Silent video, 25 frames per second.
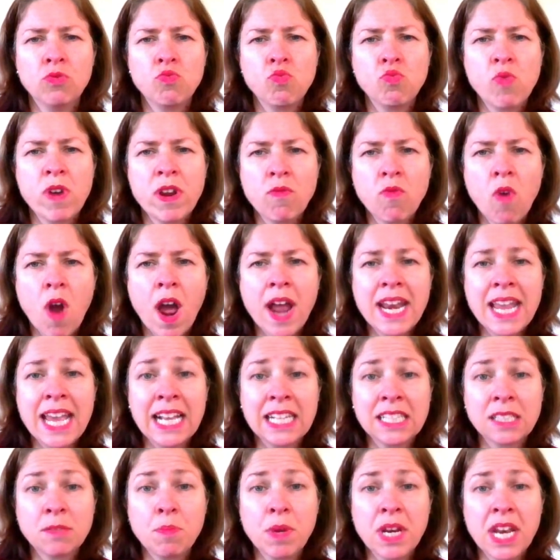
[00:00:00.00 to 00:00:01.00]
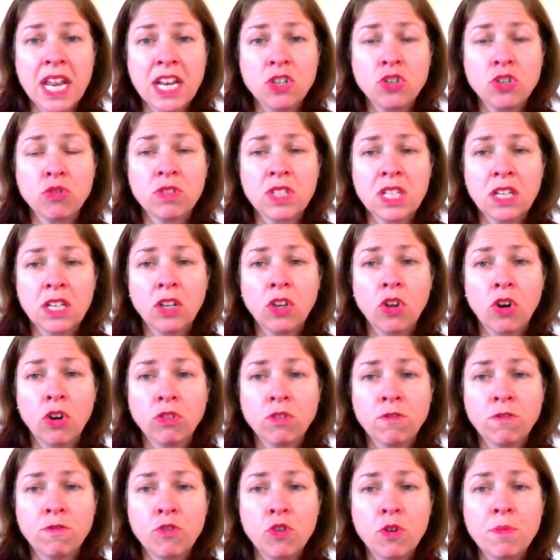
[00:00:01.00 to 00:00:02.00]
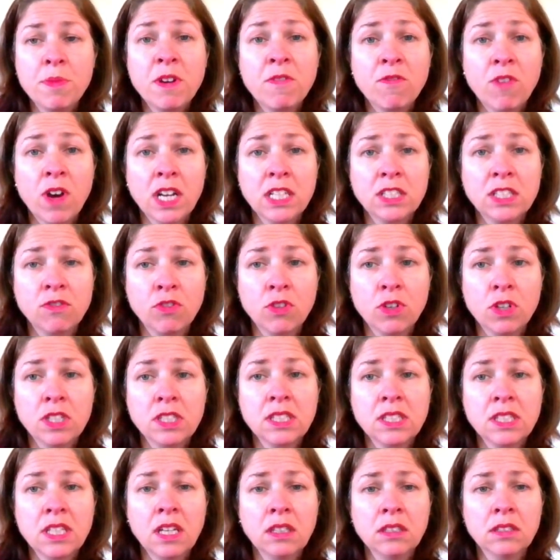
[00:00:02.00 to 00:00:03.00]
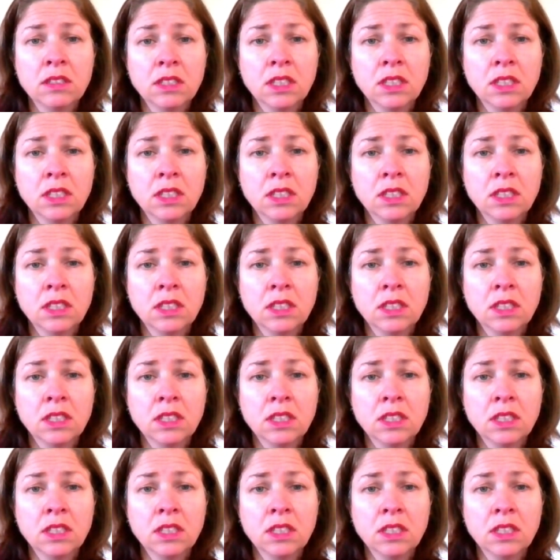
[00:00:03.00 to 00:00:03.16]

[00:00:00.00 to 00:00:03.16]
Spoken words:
rewrite exponentials in log form and vice versa.